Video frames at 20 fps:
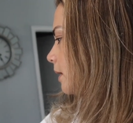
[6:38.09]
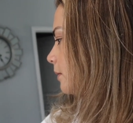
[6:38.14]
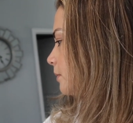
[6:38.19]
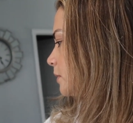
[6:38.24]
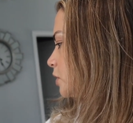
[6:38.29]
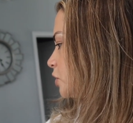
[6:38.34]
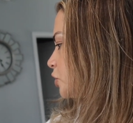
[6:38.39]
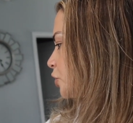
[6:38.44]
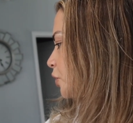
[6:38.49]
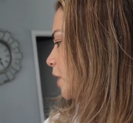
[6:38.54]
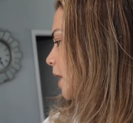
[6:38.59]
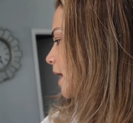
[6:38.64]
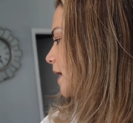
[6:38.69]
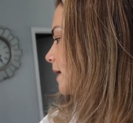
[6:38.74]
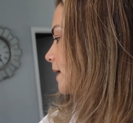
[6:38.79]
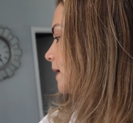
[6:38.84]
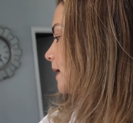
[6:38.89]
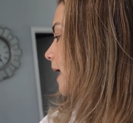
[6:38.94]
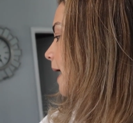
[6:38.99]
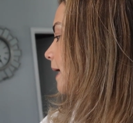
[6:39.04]
Let me
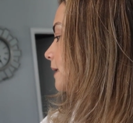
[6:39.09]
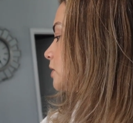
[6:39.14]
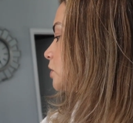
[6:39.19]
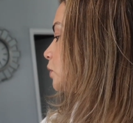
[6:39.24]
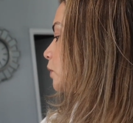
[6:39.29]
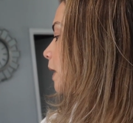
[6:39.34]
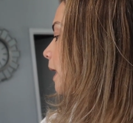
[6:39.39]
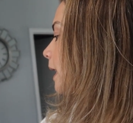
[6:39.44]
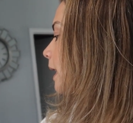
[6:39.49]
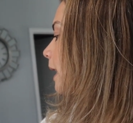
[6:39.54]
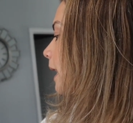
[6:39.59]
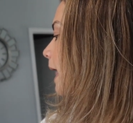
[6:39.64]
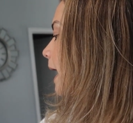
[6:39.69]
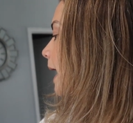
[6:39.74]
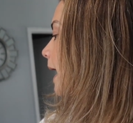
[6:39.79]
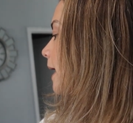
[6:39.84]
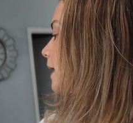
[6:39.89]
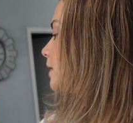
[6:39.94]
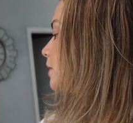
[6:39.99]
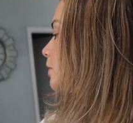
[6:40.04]
try Natural
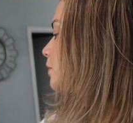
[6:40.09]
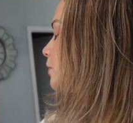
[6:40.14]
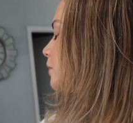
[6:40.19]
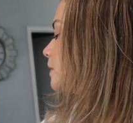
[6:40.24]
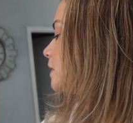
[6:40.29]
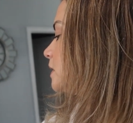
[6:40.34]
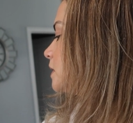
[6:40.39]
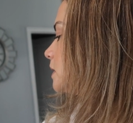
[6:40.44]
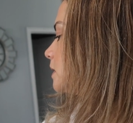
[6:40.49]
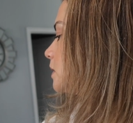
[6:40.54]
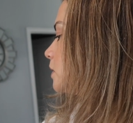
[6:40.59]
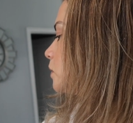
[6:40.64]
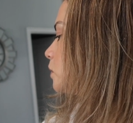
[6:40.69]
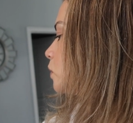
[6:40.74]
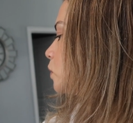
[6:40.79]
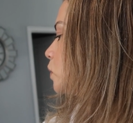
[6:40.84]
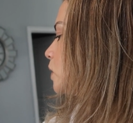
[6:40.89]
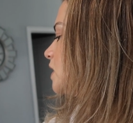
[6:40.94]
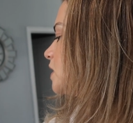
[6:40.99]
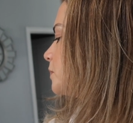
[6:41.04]
Light
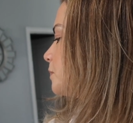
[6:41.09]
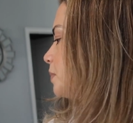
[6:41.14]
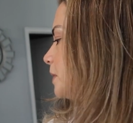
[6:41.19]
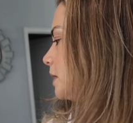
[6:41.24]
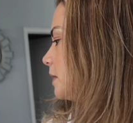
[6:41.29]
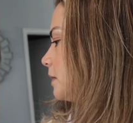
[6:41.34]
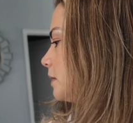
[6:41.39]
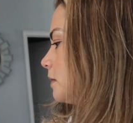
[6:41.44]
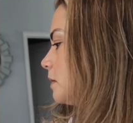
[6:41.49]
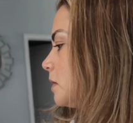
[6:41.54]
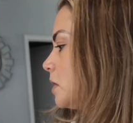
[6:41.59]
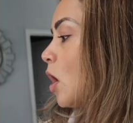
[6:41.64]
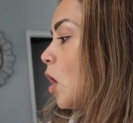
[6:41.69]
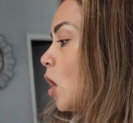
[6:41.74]
Wispy.